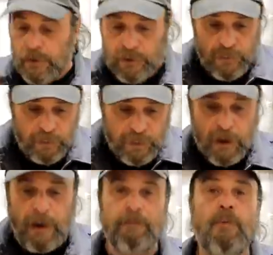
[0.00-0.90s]
you
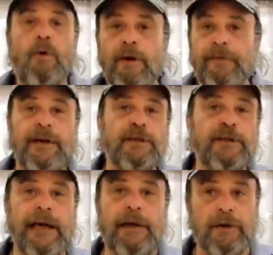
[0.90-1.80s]
become more
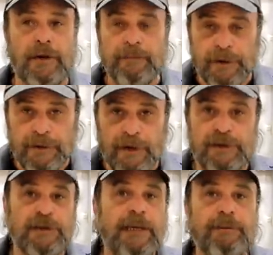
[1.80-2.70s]
efficient and you can build cars
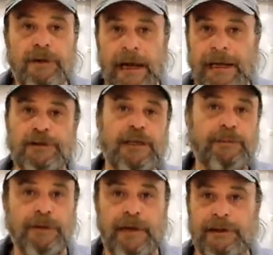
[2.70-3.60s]
cheaper and
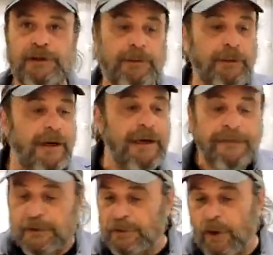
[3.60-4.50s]
cheaper and cheaper.
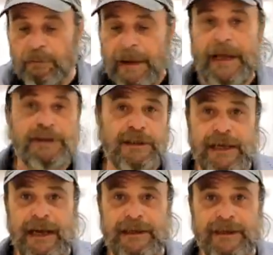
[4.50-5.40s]
There's no magic
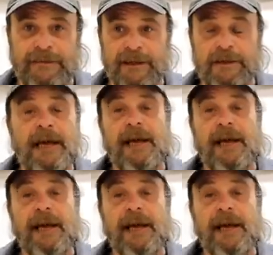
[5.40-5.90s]
to any of this.